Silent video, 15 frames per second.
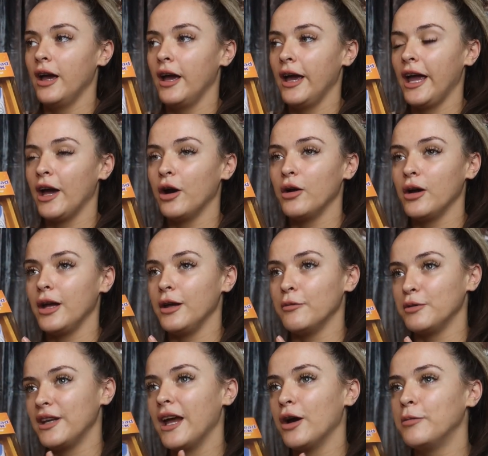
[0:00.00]
Help, it
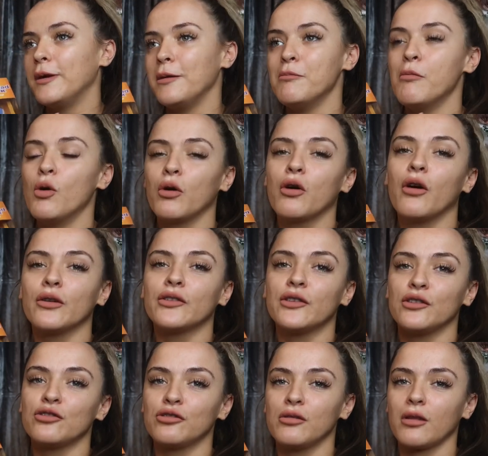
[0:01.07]
would help him more
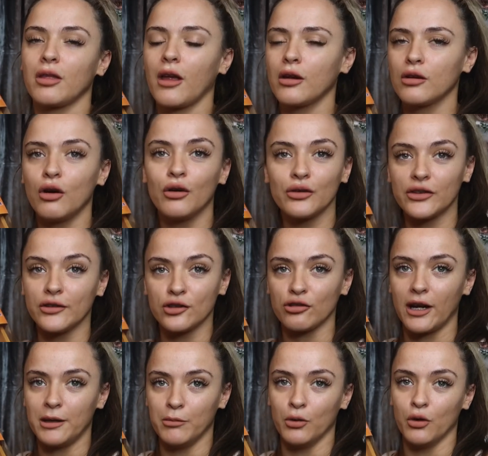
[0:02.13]
concent
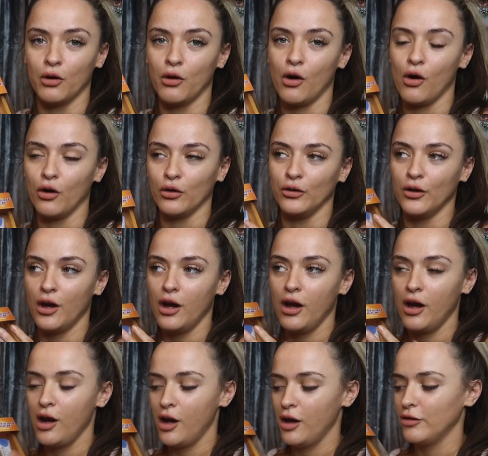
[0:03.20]
concentrate more on
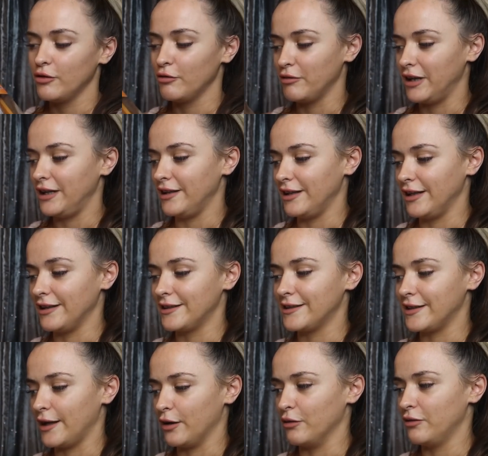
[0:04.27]
the reading
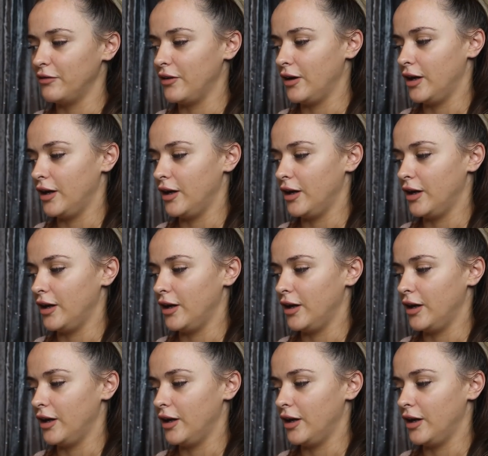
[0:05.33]
itself,